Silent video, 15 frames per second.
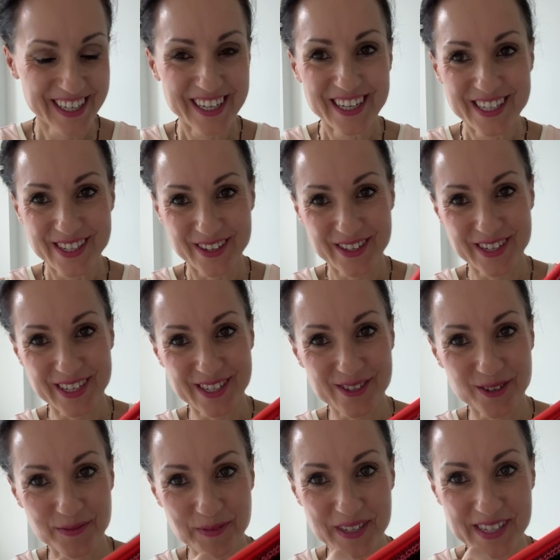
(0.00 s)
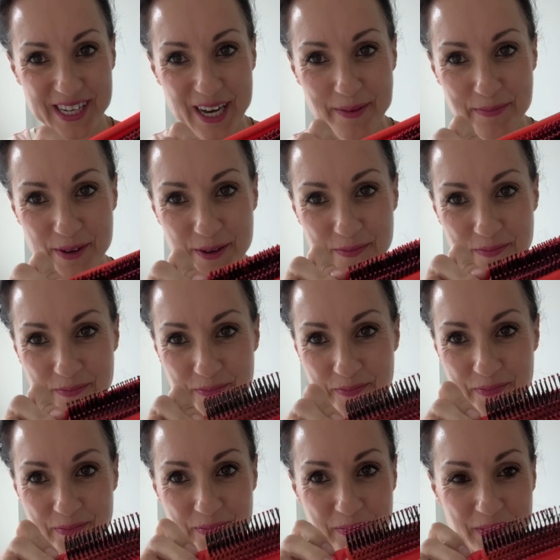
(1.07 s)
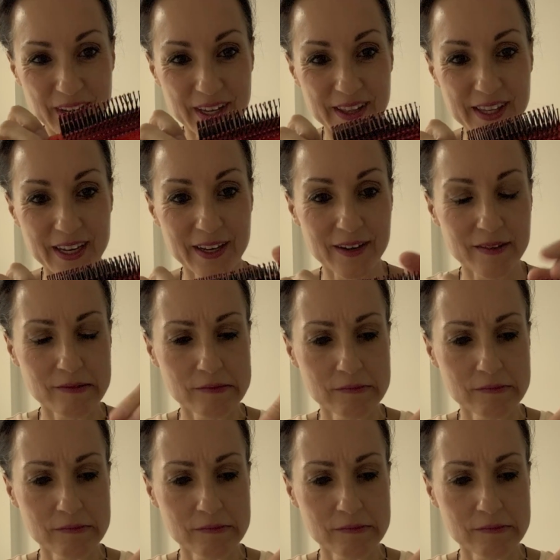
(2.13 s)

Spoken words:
So it just opens up and then